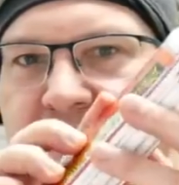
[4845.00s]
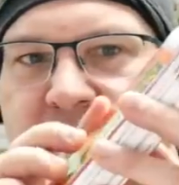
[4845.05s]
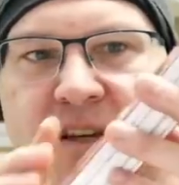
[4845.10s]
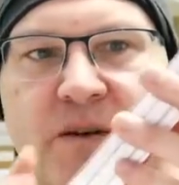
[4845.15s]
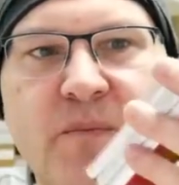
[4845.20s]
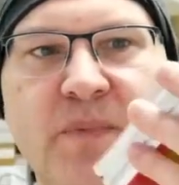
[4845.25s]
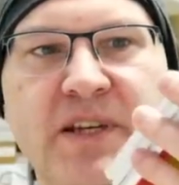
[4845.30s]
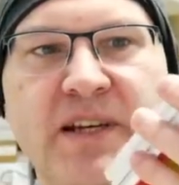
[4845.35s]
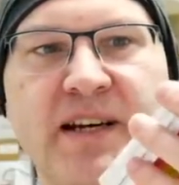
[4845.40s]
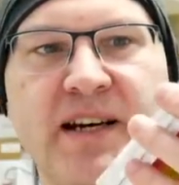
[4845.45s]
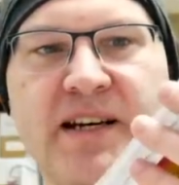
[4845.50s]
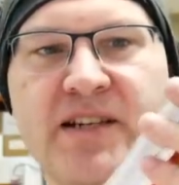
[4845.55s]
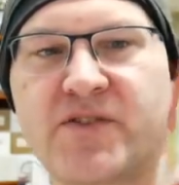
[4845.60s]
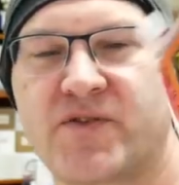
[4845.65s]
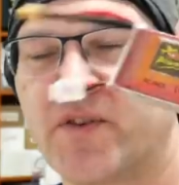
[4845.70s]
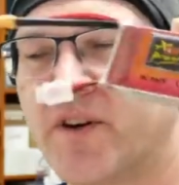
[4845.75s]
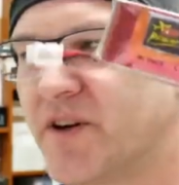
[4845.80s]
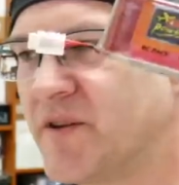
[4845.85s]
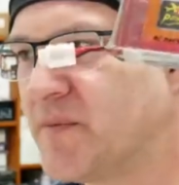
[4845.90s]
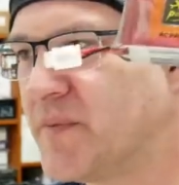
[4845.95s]
a big ass
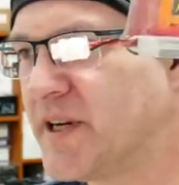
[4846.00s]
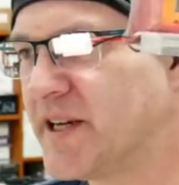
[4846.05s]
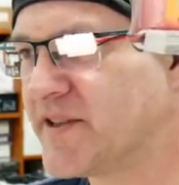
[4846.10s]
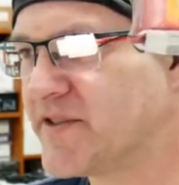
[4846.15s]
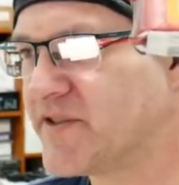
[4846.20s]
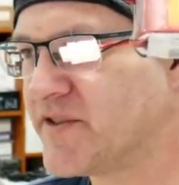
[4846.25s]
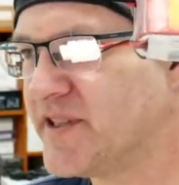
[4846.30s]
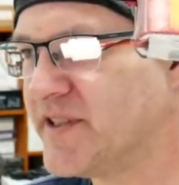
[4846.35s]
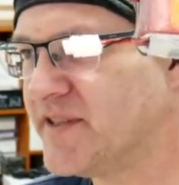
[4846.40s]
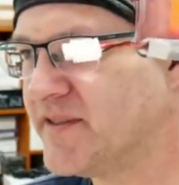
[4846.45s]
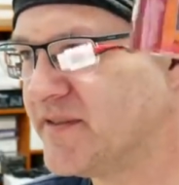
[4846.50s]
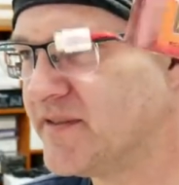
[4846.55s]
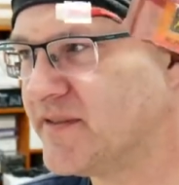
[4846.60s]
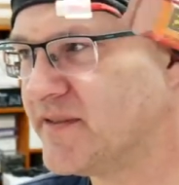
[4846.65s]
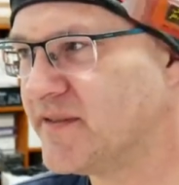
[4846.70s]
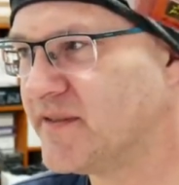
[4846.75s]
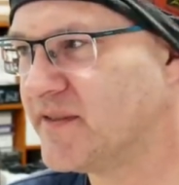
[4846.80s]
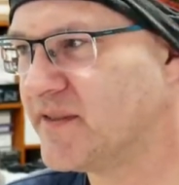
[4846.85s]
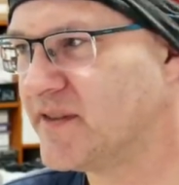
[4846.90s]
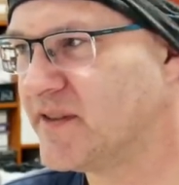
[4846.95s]
drone battery.
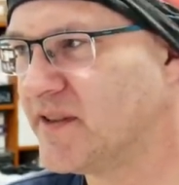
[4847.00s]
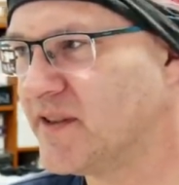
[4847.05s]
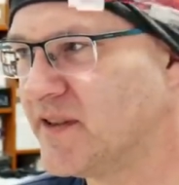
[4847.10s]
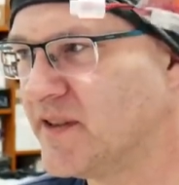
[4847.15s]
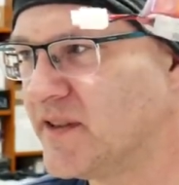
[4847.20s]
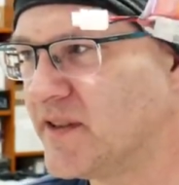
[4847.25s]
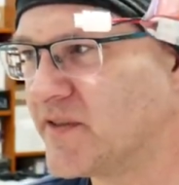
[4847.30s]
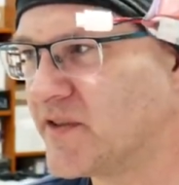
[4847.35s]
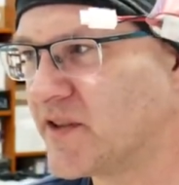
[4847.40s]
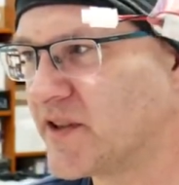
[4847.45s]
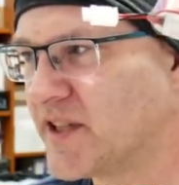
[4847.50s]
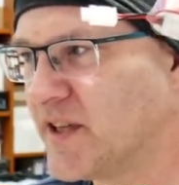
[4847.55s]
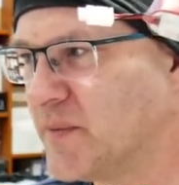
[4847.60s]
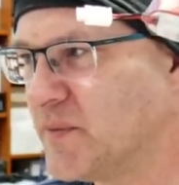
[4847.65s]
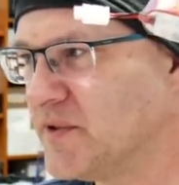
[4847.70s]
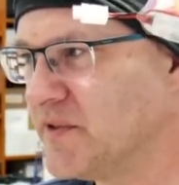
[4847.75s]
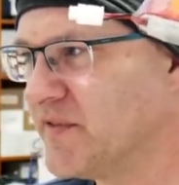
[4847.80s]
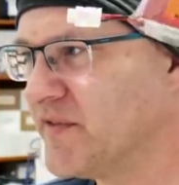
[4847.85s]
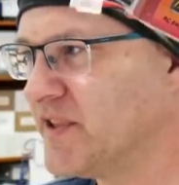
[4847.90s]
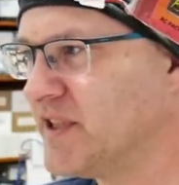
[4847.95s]
And I've got a
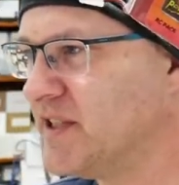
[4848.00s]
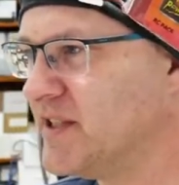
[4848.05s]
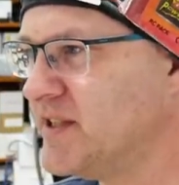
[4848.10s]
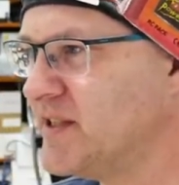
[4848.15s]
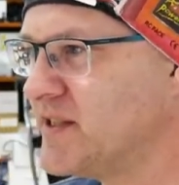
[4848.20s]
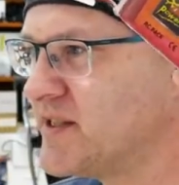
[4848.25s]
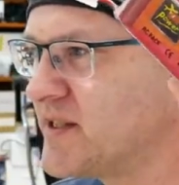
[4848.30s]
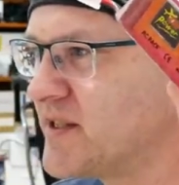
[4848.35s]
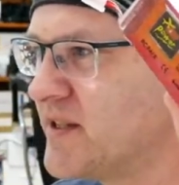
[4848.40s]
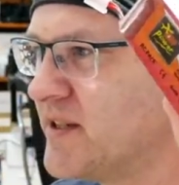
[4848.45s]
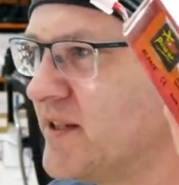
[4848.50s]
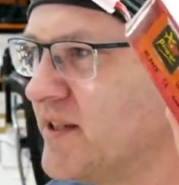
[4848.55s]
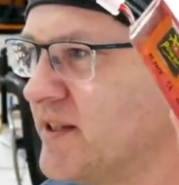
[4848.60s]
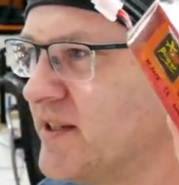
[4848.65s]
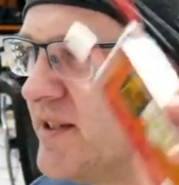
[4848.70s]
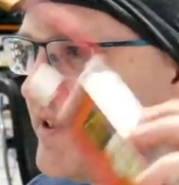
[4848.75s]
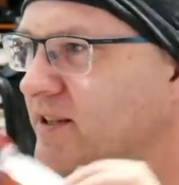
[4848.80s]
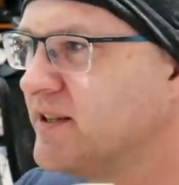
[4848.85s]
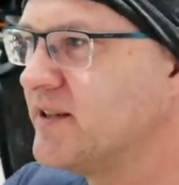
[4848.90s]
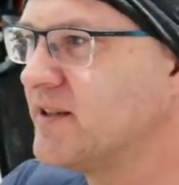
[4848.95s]
couple of these
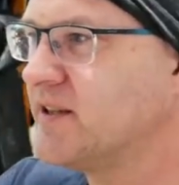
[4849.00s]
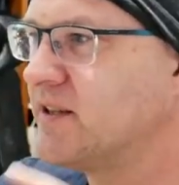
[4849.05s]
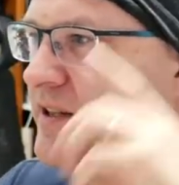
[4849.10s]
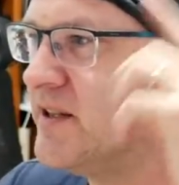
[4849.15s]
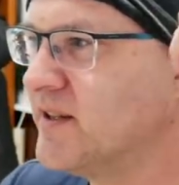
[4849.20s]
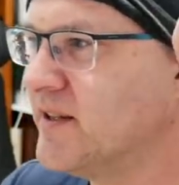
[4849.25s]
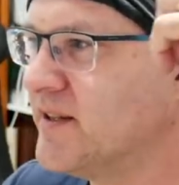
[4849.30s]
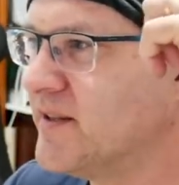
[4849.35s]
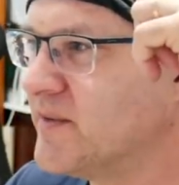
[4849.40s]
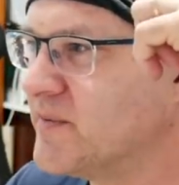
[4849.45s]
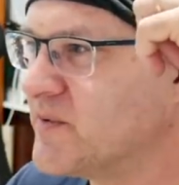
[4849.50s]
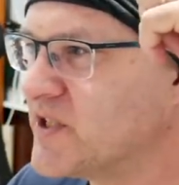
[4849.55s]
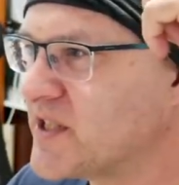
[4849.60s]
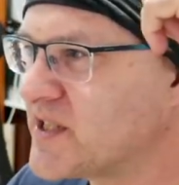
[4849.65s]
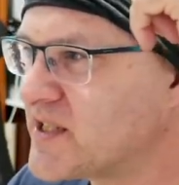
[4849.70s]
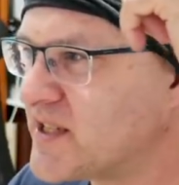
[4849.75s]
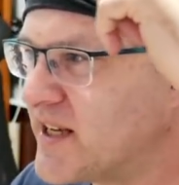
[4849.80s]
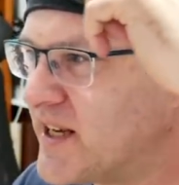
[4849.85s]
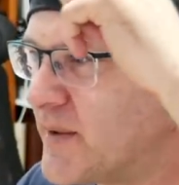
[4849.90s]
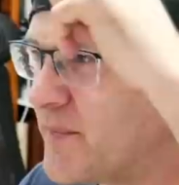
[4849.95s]
um,
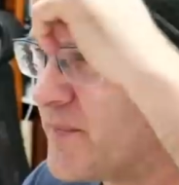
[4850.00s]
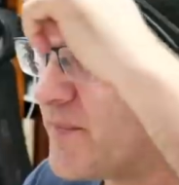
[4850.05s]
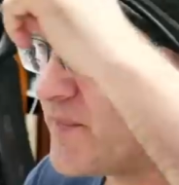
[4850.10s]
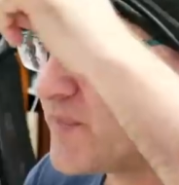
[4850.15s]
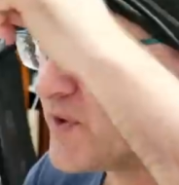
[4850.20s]
just up